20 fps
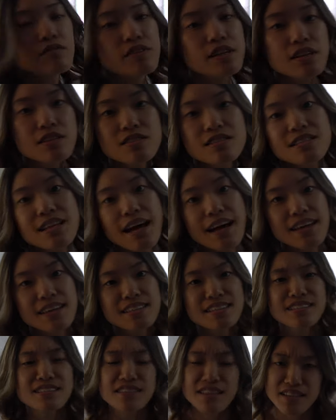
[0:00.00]
feels
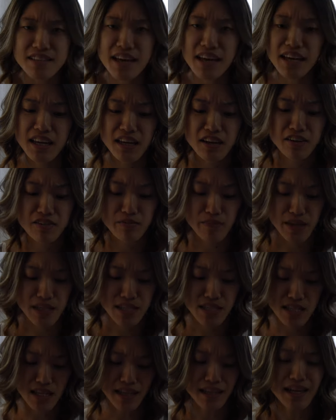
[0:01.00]
nice to take care of my
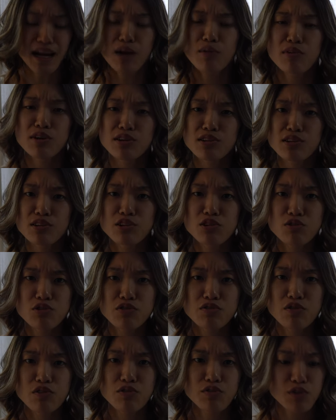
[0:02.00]
skin. I want to look
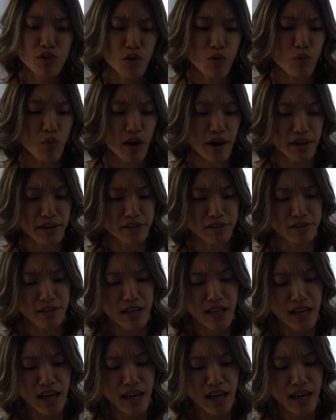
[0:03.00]
youthful for a while.